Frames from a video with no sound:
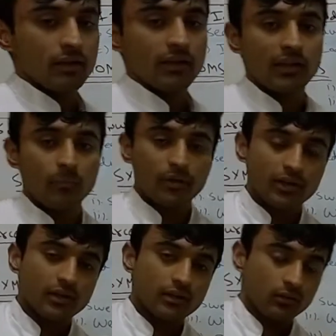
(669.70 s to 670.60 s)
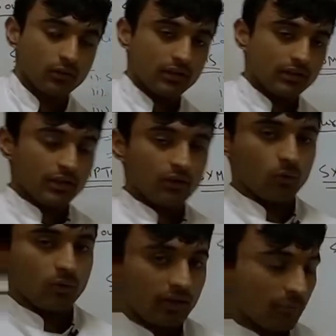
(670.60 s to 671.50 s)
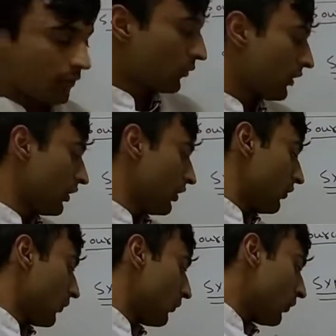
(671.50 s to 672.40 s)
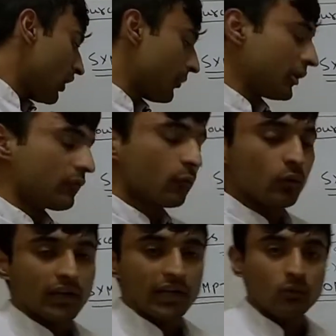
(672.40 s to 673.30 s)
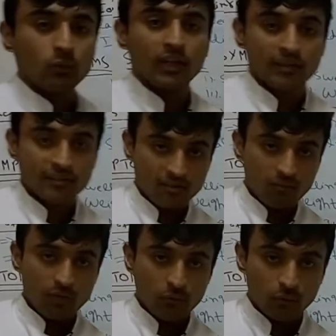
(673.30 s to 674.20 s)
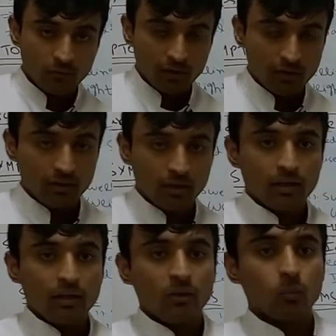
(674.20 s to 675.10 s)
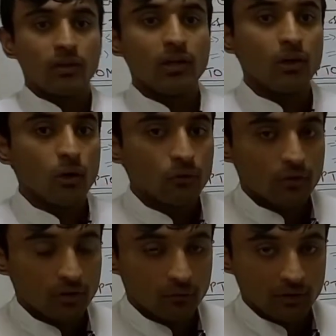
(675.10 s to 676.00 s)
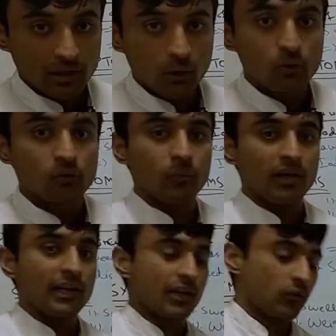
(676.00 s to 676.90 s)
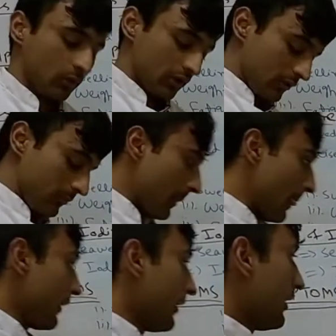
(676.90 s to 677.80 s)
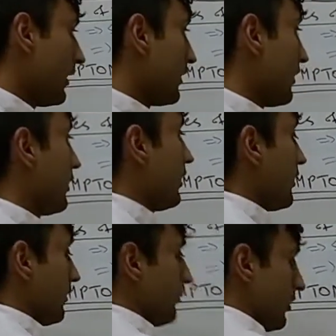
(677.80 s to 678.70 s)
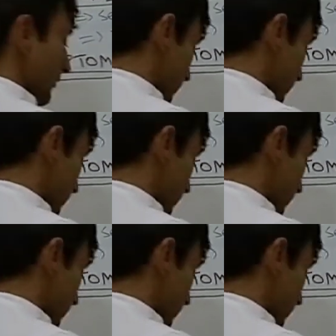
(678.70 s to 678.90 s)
in the abundant in the required amount, what would happen? It would lead to the excessive menstrual cycle with the loss of bleeding as well. And the last symptom